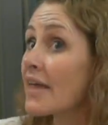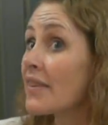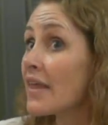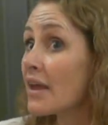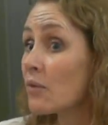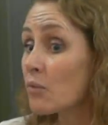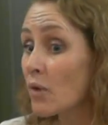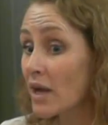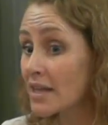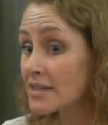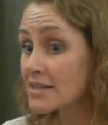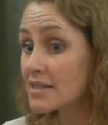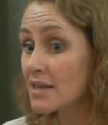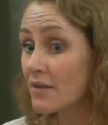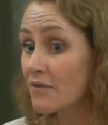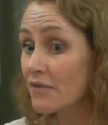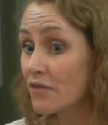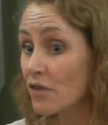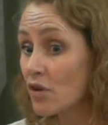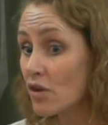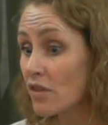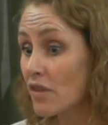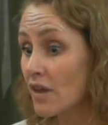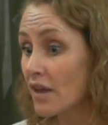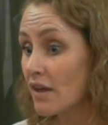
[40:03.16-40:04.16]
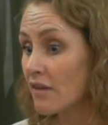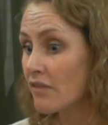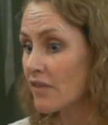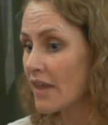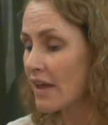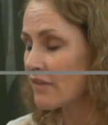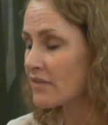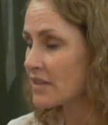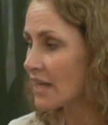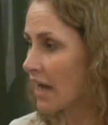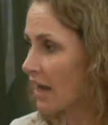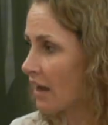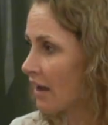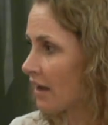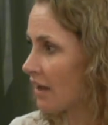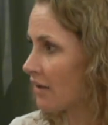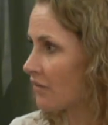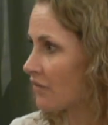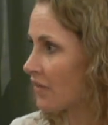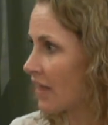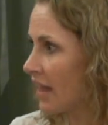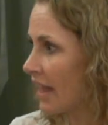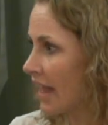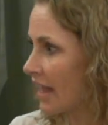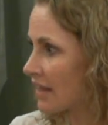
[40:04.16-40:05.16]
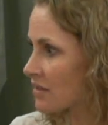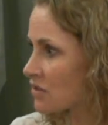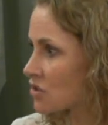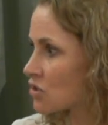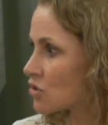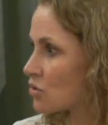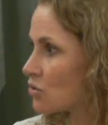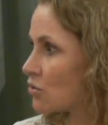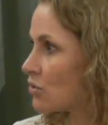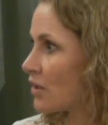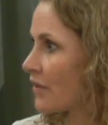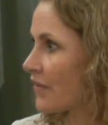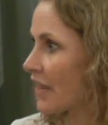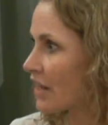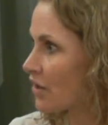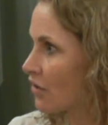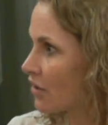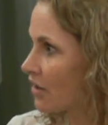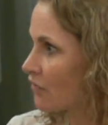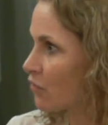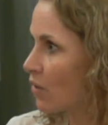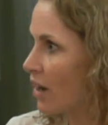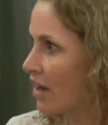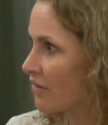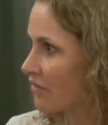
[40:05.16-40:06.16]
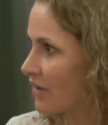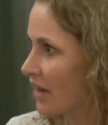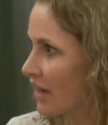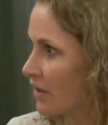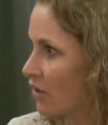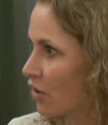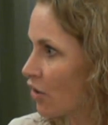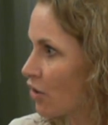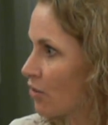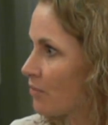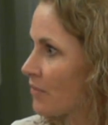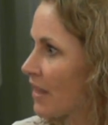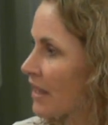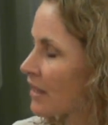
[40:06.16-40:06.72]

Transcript: And then one step further, if they're at school and they don't have Wi-Fi at home,